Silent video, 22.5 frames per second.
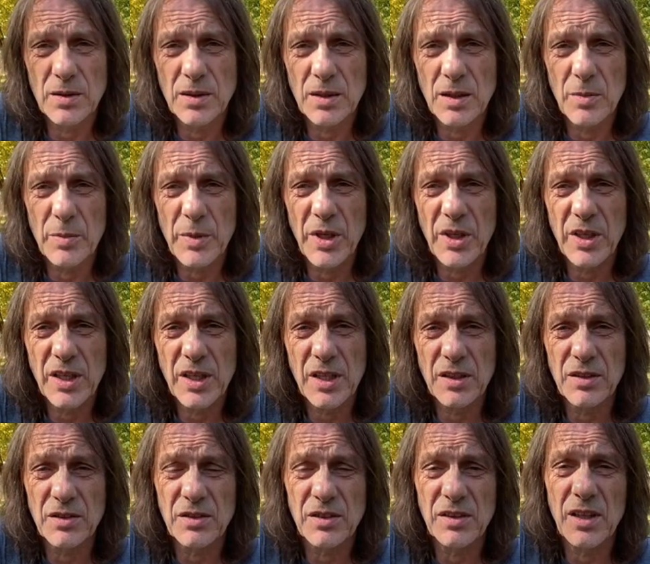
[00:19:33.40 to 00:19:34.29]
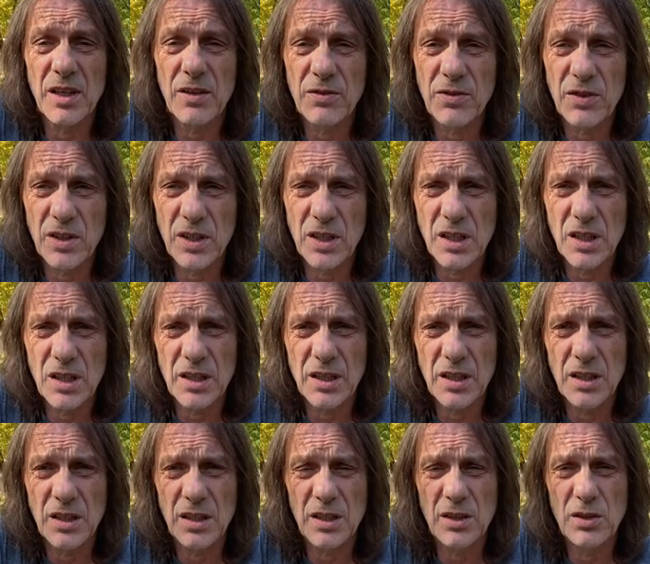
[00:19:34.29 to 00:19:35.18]
Americans
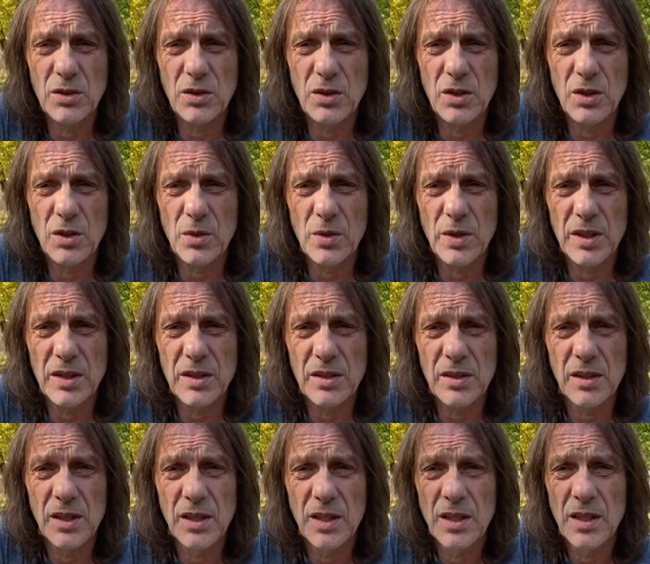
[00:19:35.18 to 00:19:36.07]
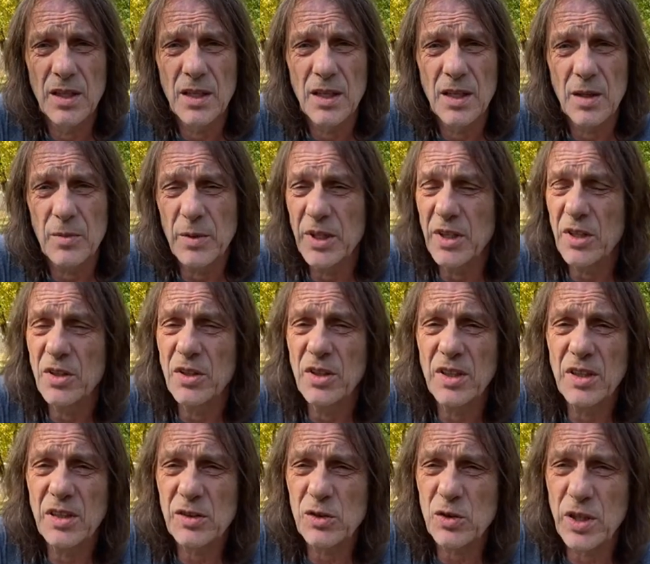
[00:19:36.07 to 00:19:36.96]
definitely need to do it. I mean, there
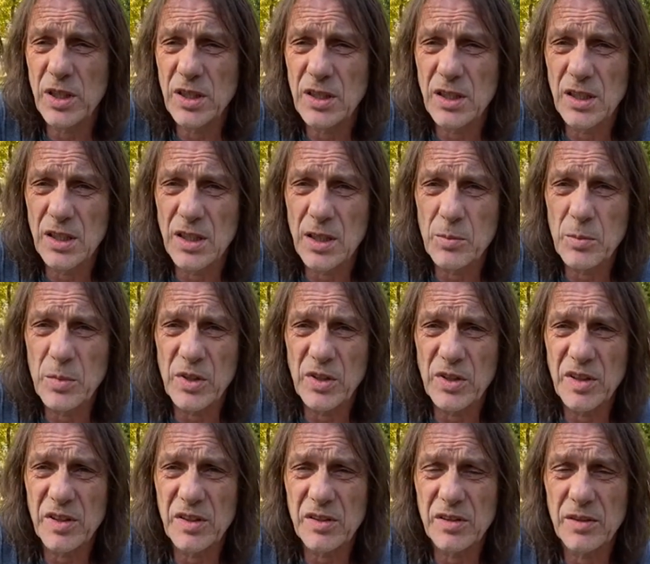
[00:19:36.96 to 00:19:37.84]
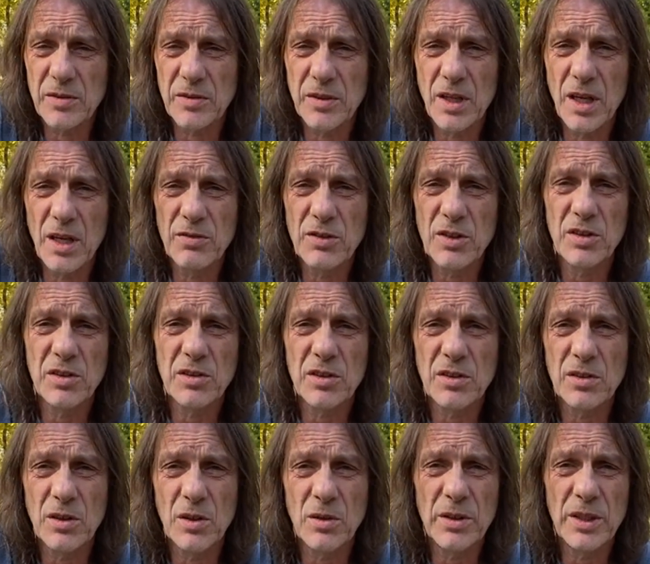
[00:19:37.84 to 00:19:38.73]
is strength in numbers. Yeah, if there's
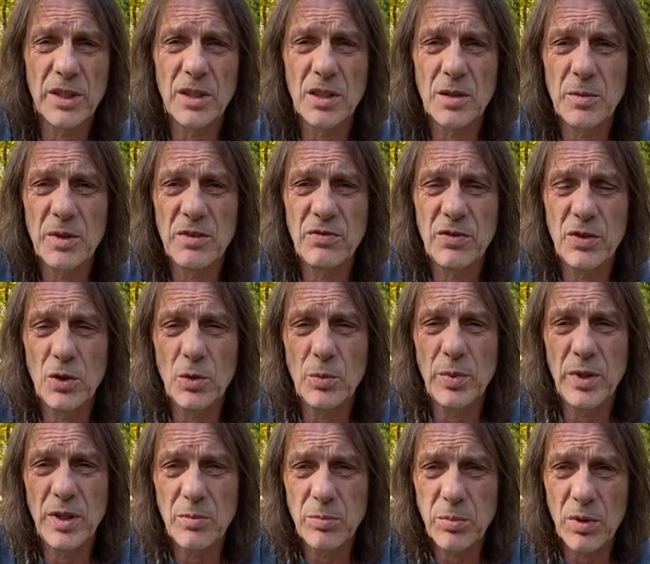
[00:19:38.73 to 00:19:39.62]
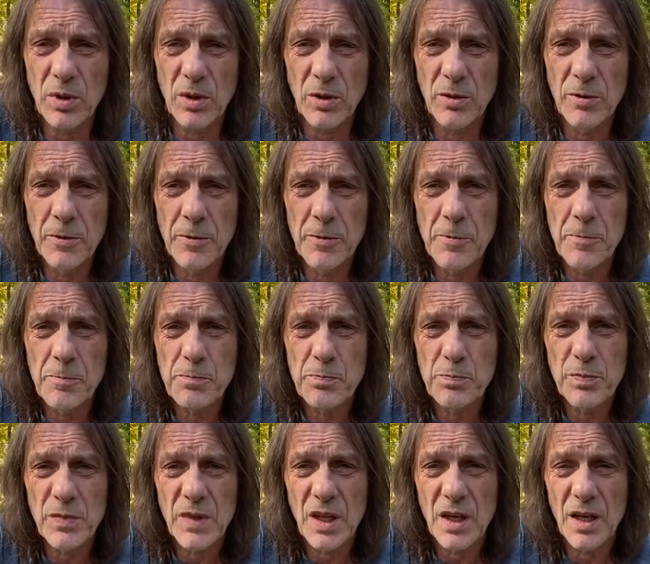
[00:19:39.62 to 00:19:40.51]
only going to be few people,
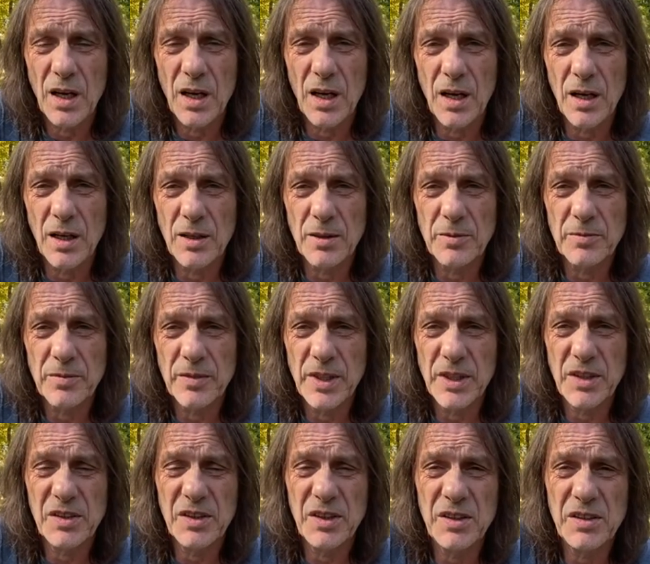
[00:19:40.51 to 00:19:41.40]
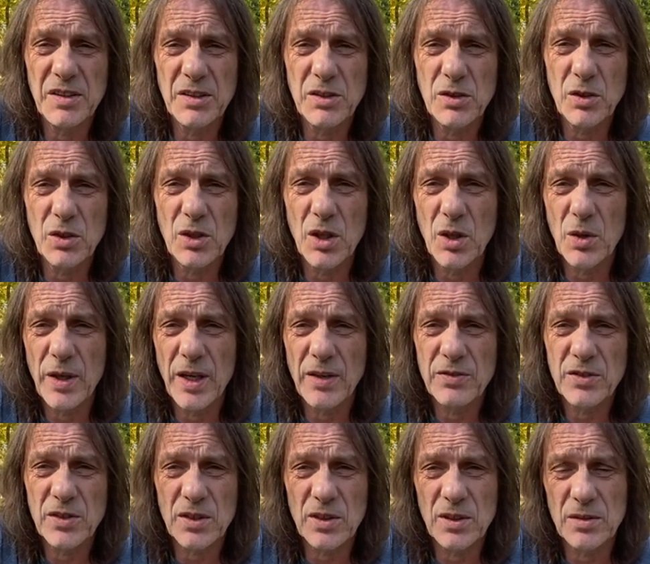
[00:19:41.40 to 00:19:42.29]
it's easy to go
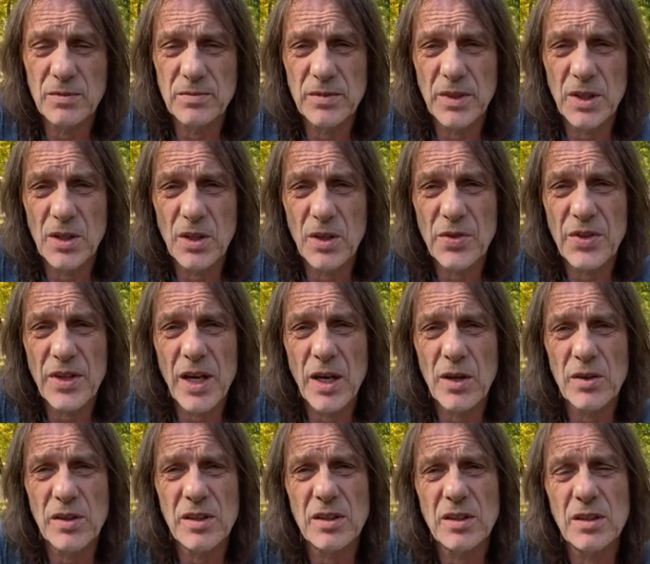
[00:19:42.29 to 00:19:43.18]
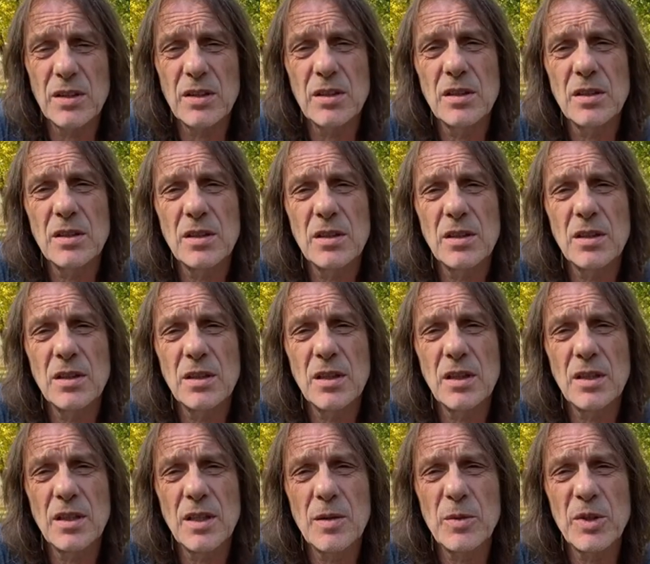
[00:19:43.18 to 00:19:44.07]
after, you know, 1,000
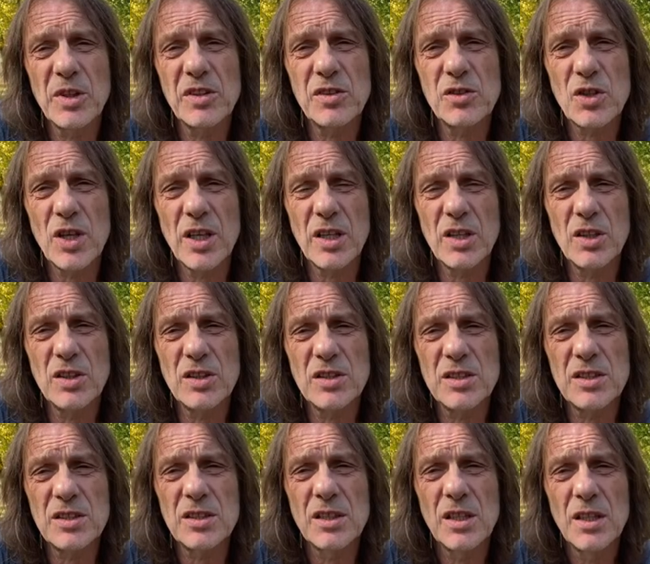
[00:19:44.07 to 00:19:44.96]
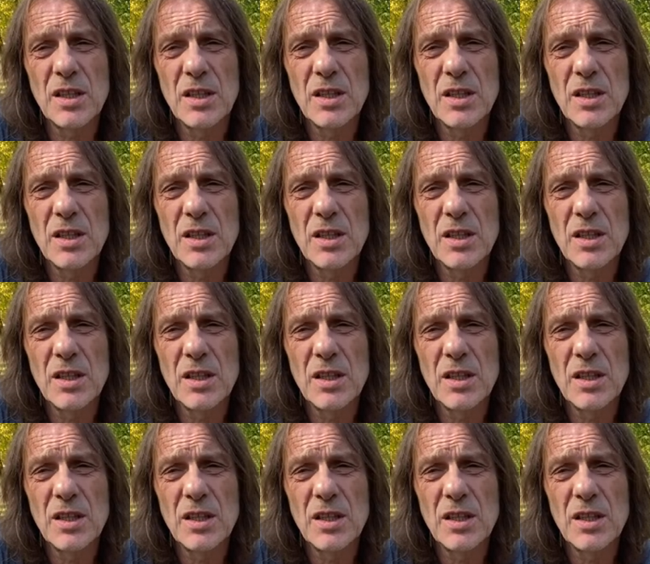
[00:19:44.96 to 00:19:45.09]
demonstrators